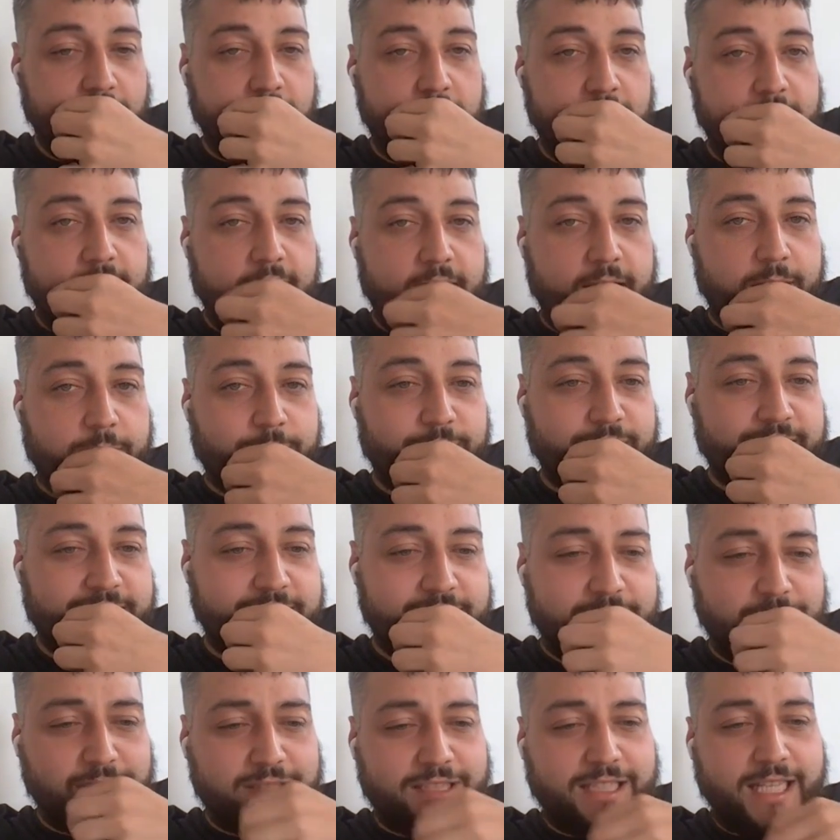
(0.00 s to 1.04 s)
But
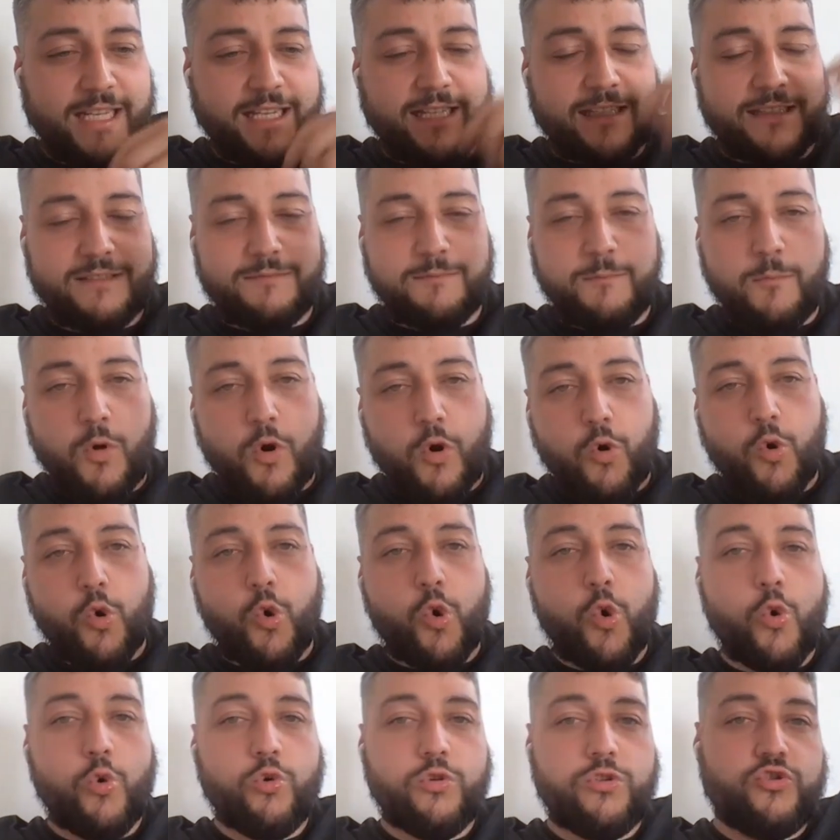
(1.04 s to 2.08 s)
this was like a small
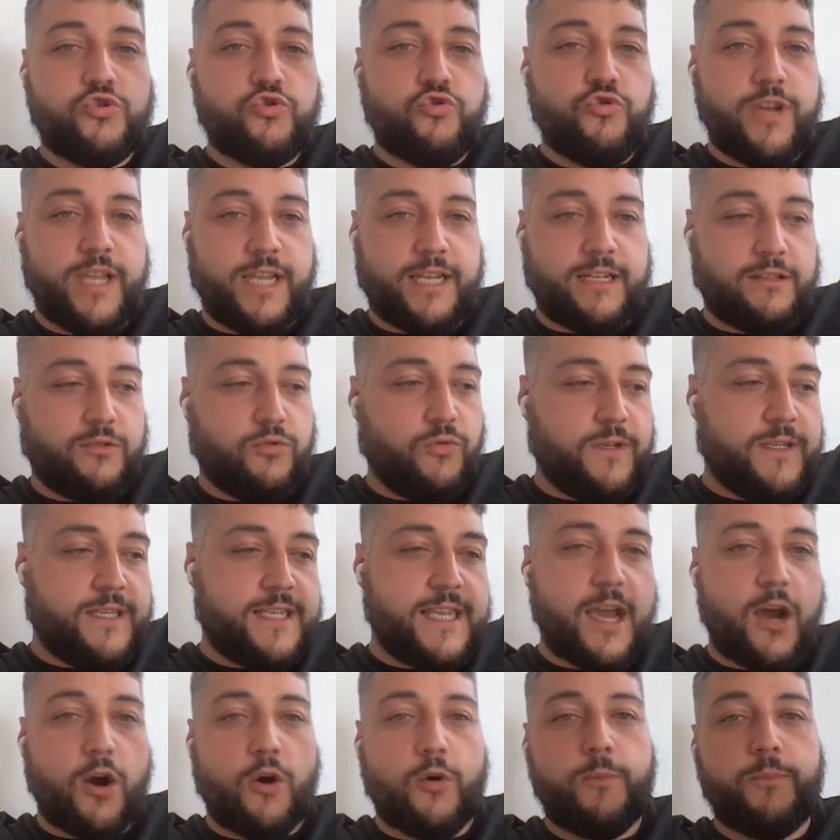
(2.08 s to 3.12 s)
cool trick to
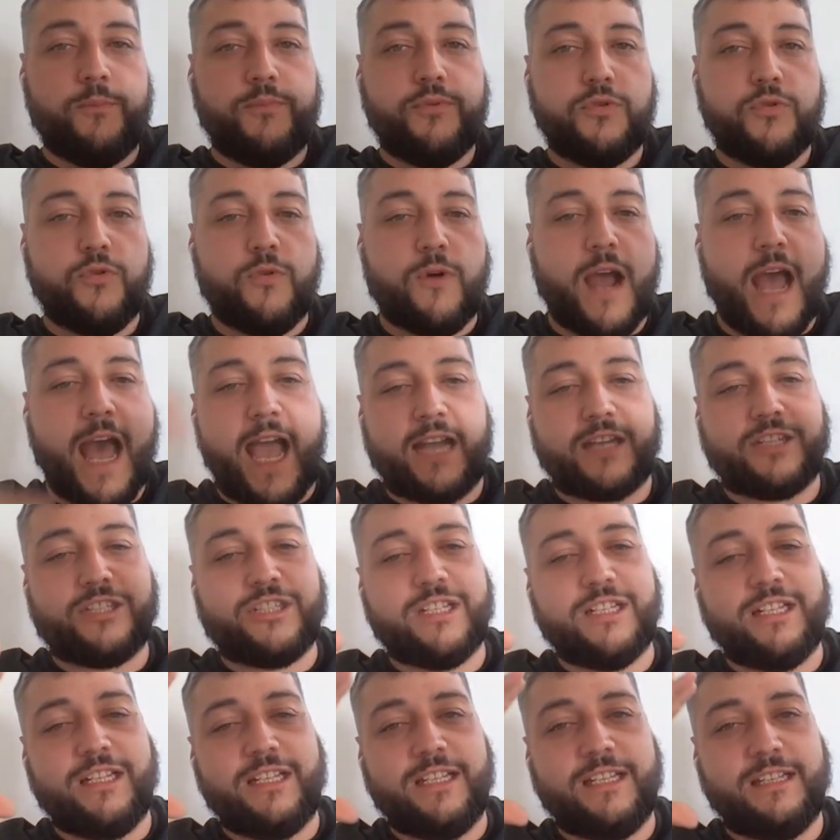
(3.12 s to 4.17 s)
help you
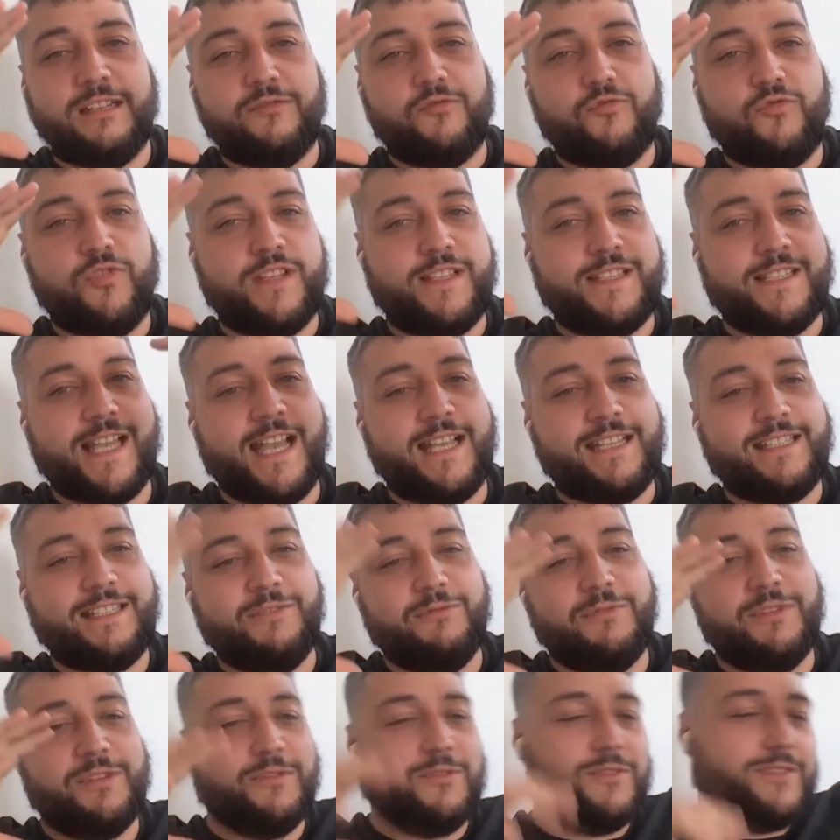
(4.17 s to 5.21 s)
actually resize the
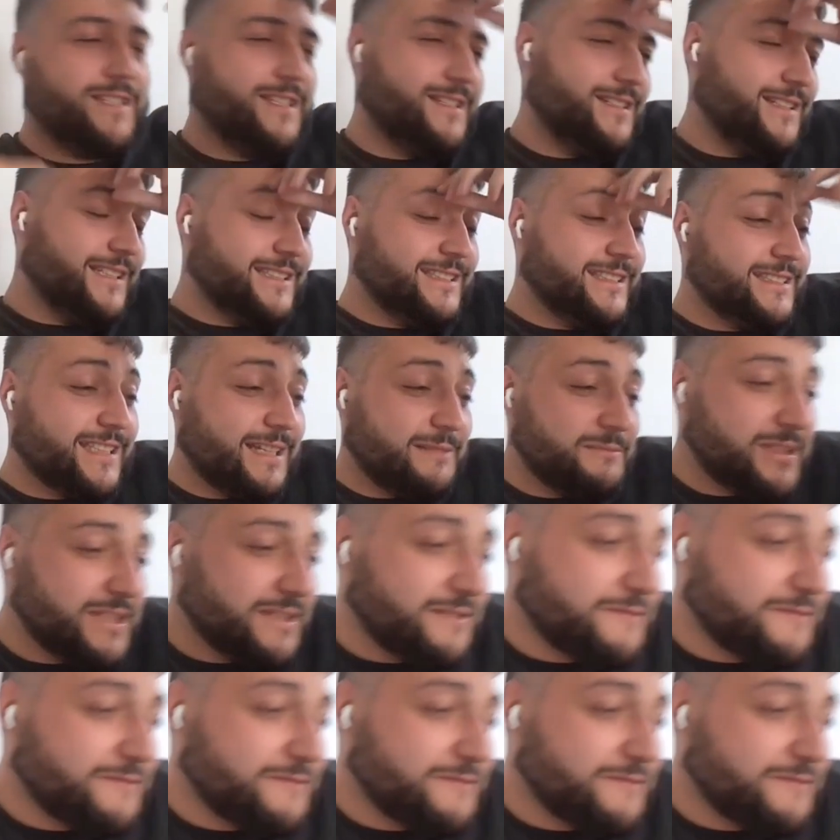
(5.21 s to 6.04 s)
windows. And this is something